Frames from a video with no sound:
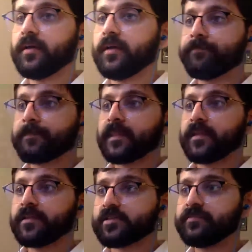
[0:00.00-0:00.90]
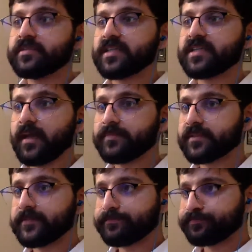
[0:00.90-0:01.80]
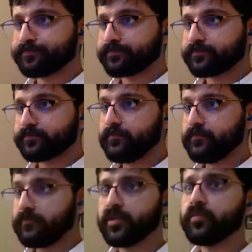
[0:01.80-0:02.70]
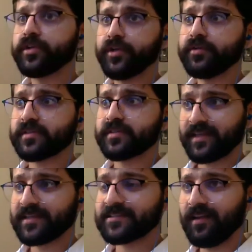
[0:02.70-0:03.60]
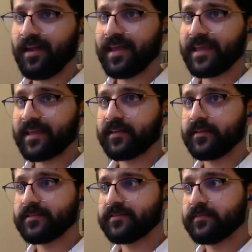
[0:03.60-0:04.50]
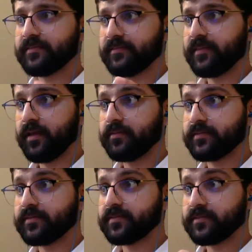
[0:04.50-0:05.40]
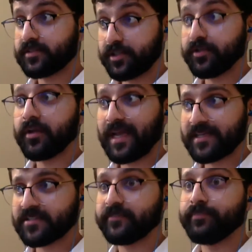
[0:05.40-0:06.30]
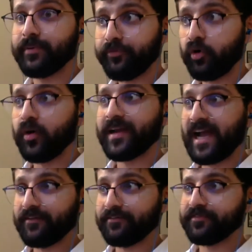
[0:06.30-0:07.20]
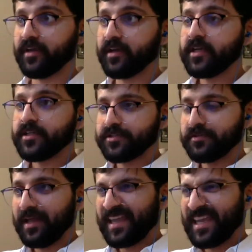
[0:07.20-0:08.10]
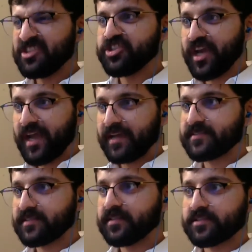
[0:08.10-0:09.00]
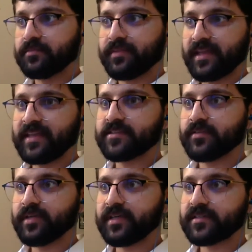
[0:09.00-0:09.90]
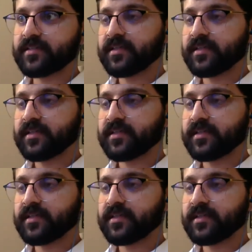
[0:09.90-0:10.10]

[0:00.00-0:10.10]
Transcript: Sometimes you would use things like those pseudo classes of before and after to like inject something into it.